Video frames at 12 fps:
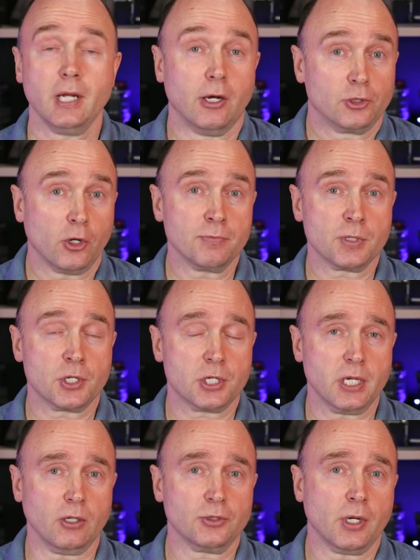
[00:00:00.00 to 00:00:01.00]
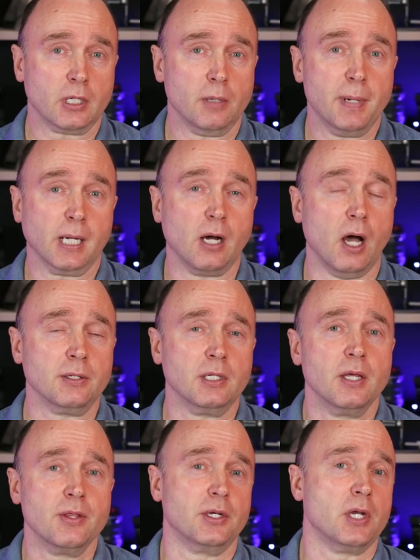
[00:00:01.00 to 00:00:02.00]
Now in terms of stills, I'm going to pick
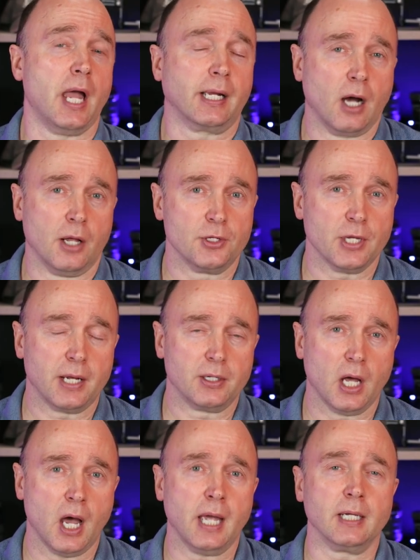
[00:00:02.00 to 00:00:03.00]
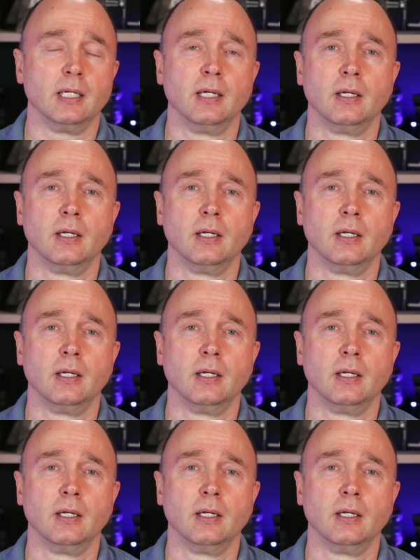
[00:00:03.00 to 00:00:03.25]
on the Nikon Z9.